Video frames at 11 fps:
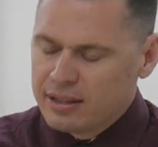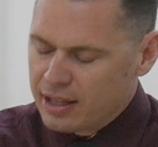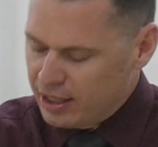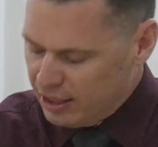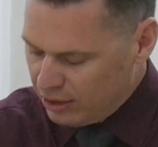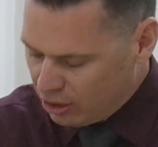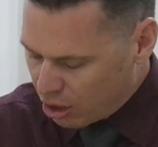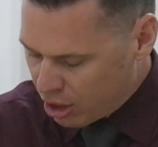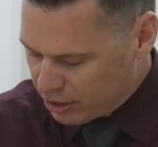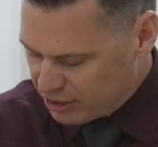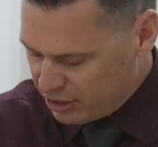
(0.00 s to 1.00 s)
that he
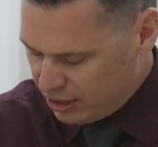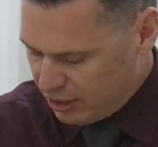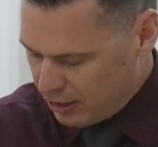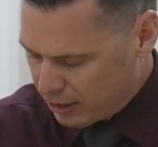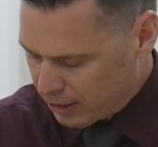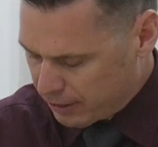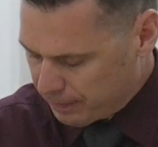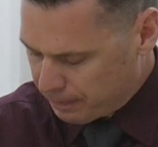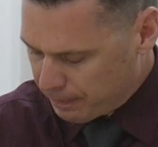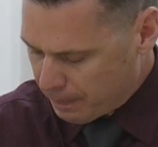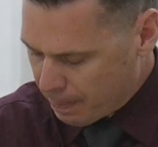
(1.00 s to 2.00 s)
longed to hear.
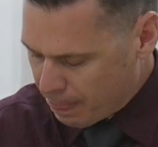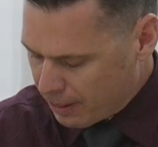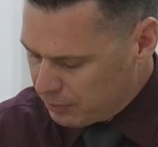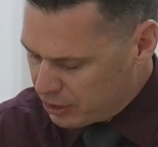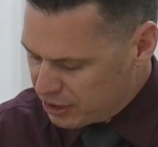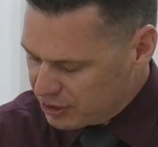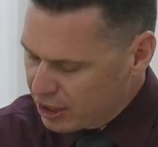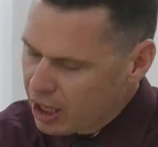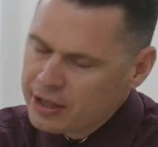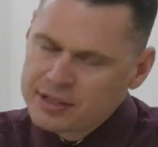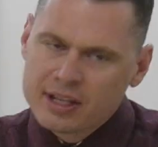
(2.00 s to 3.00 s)
Because
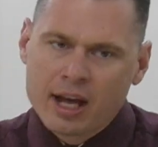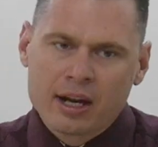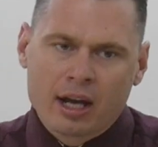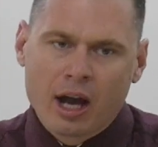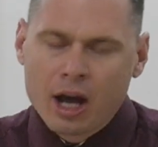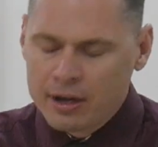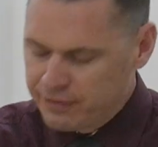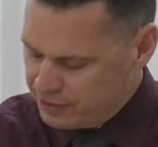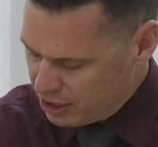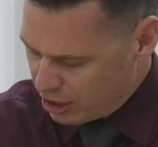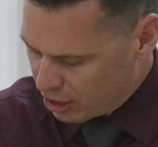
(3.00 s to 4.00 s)
God is not a God
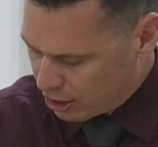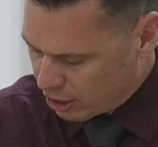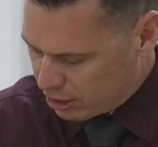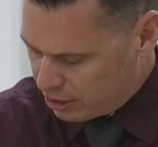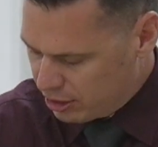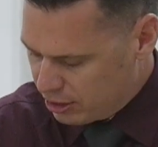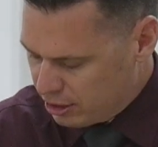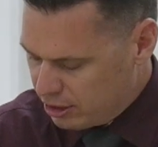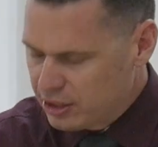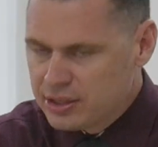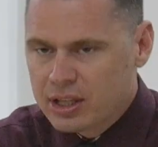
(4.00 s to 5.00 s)
of terror,
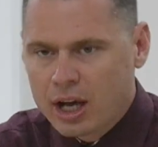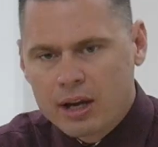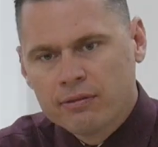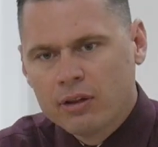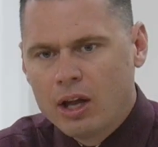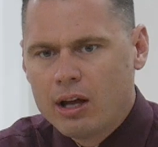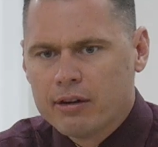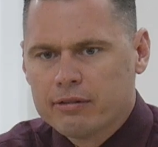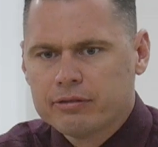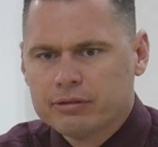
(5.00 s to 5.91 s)
a God of love.